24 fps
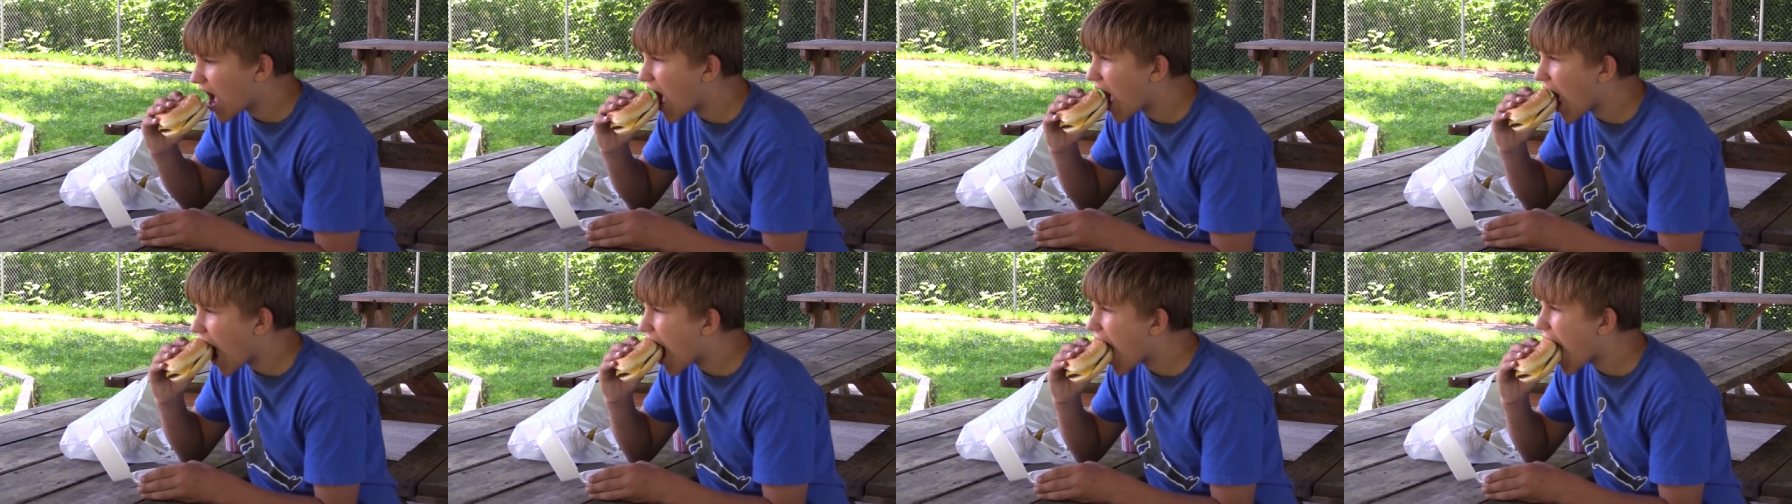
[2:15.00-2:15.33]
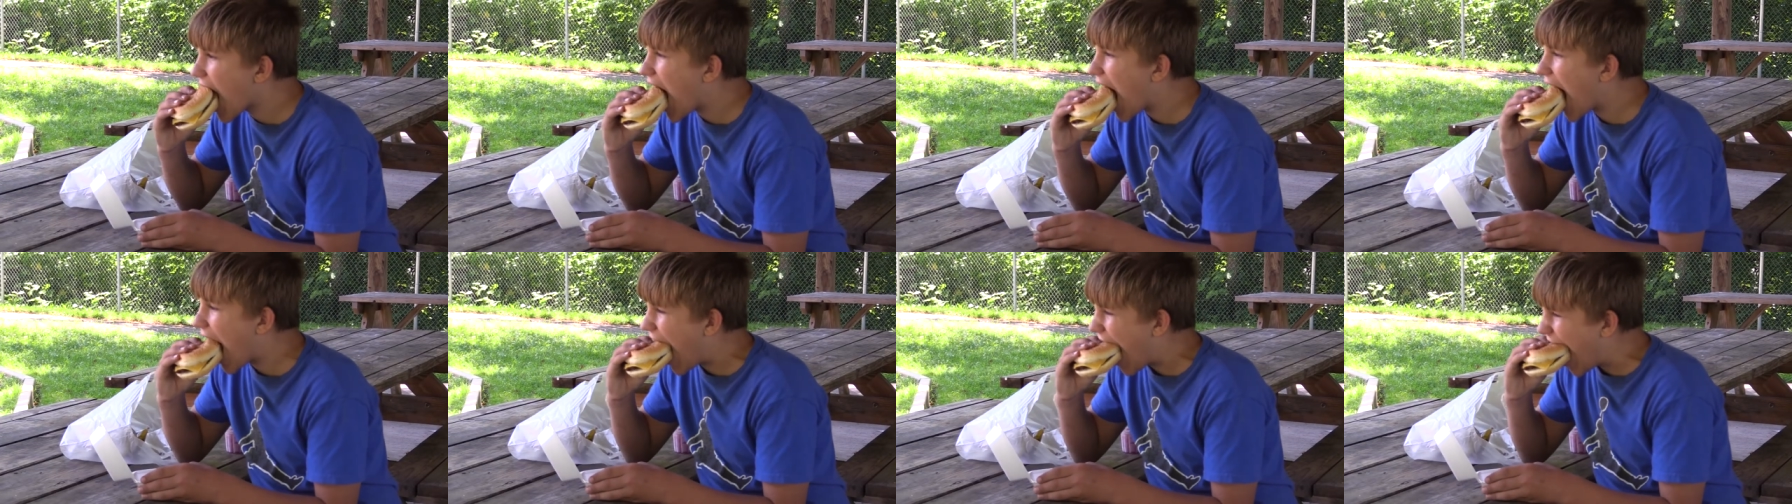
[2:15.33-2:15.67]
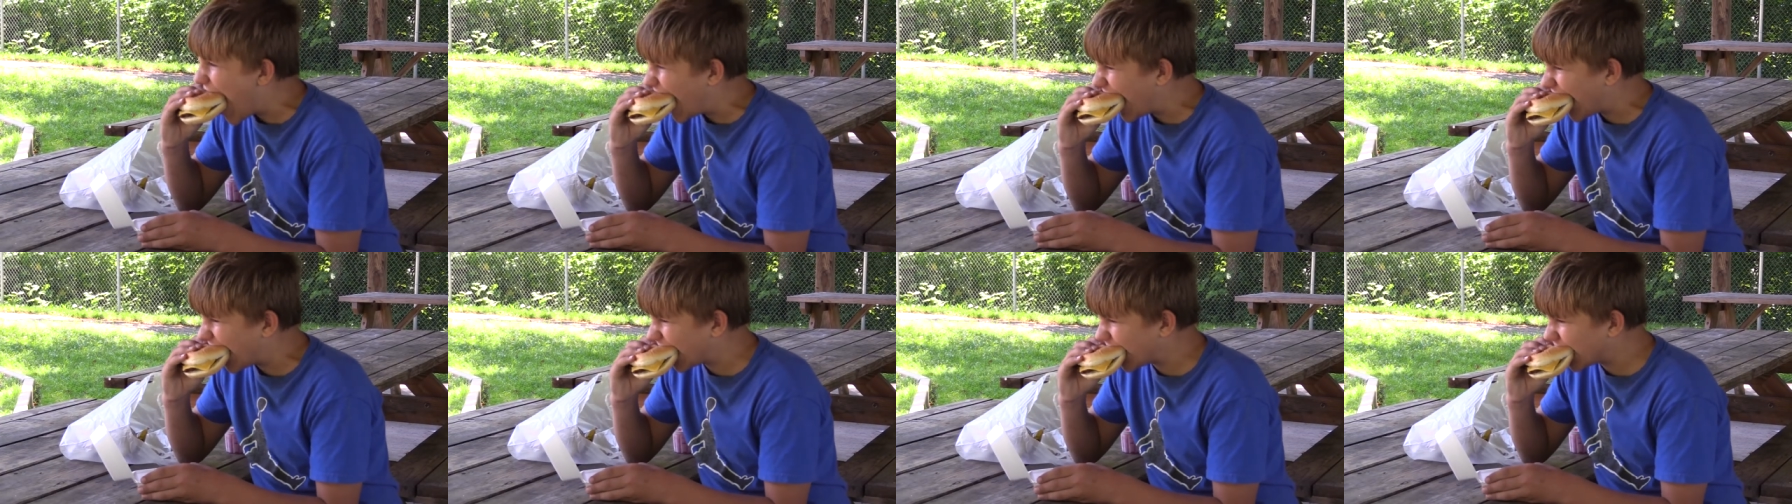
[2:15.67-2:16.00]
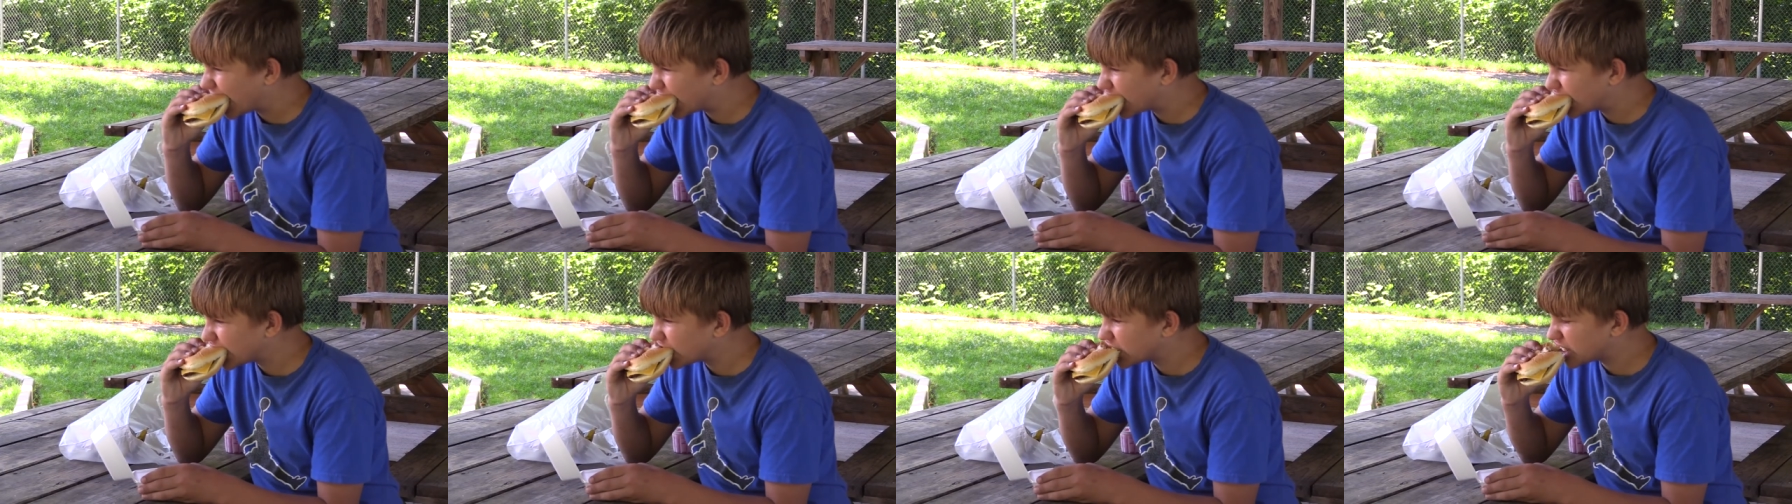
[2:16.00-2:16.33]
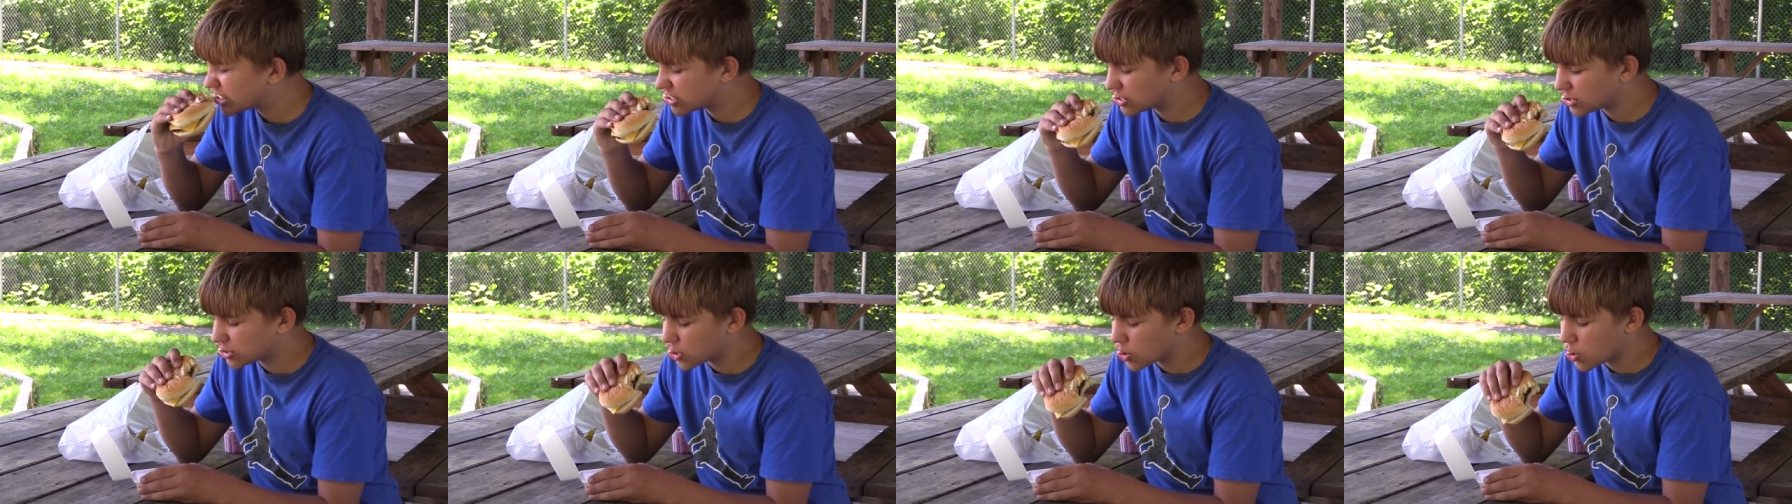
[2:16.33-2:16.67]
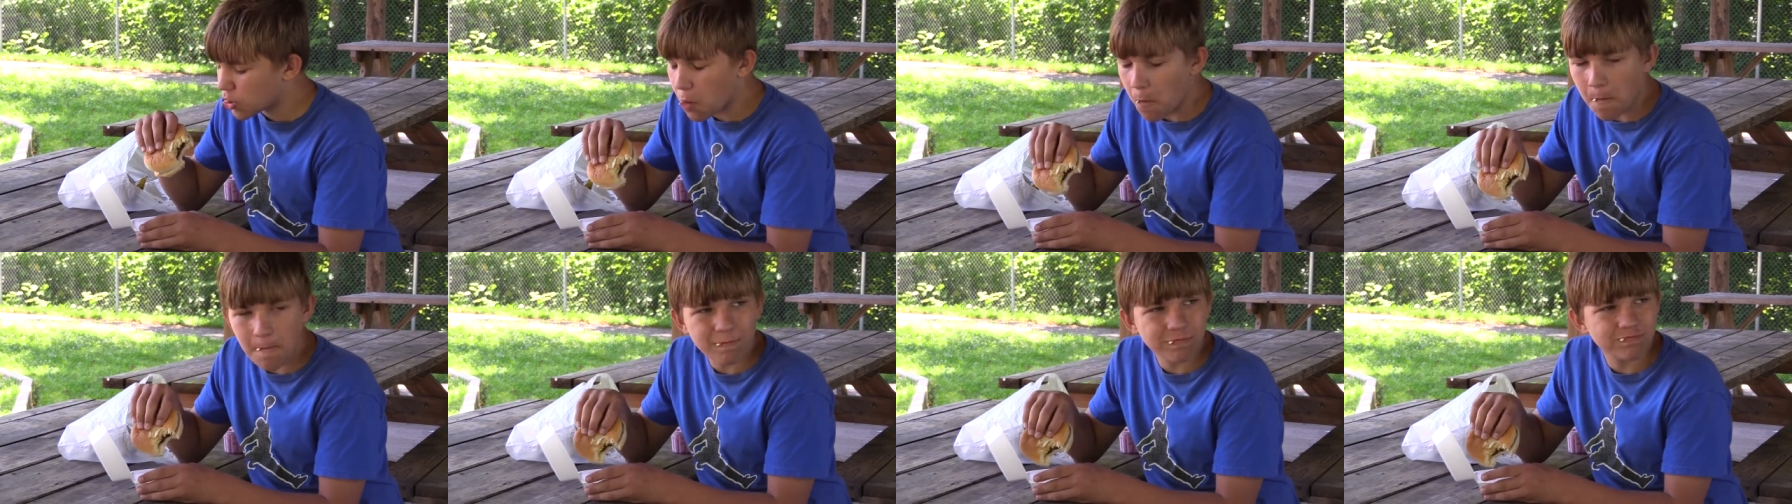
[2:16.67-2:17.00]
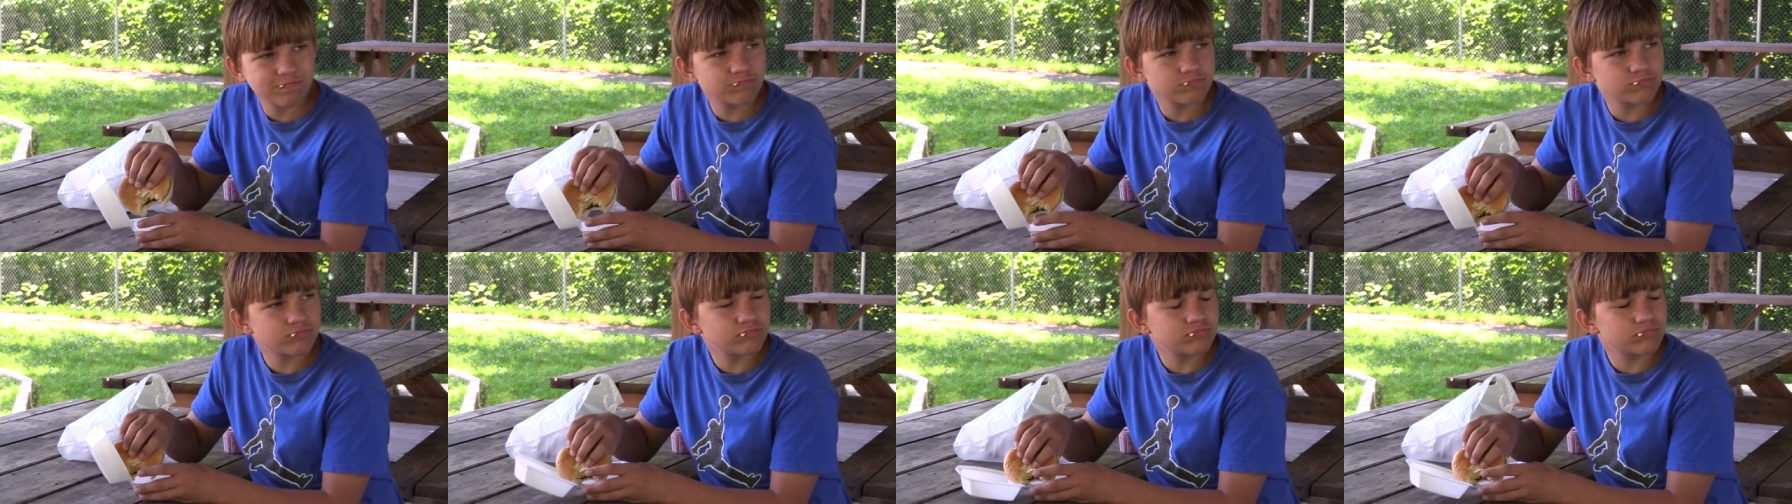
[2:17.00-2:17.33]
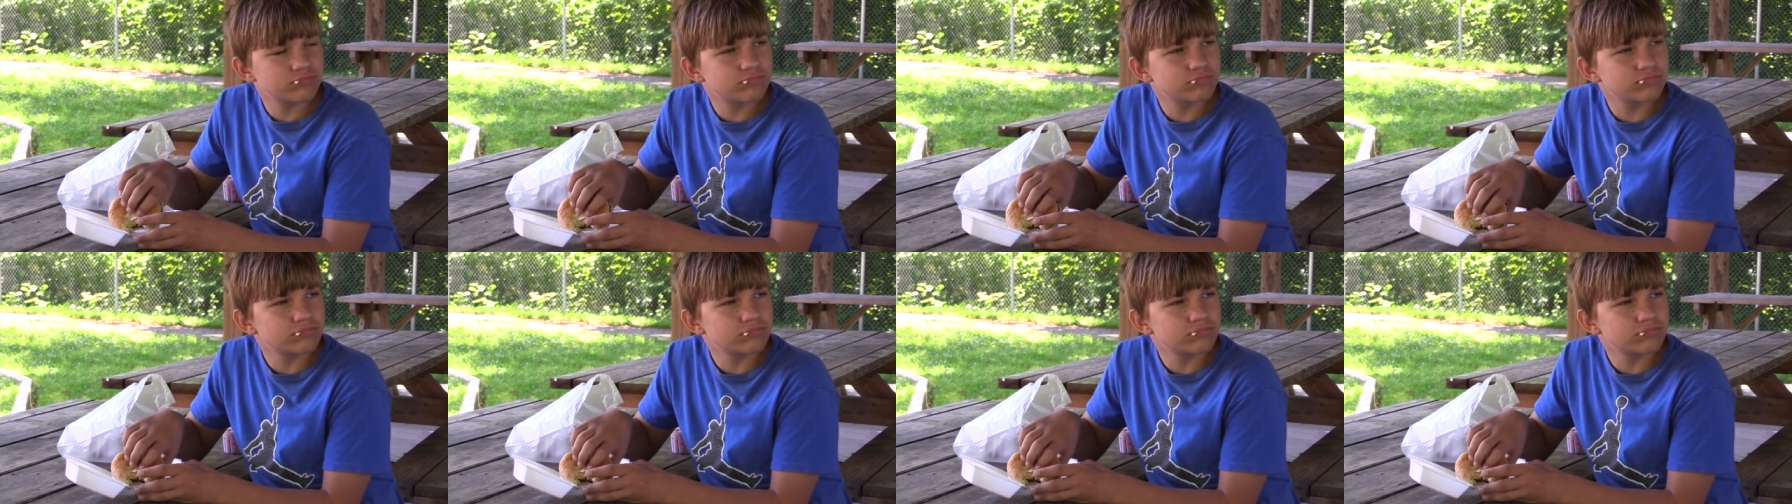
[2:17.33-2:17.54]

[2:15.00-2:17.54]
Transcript: Chris Anderson, EKB News.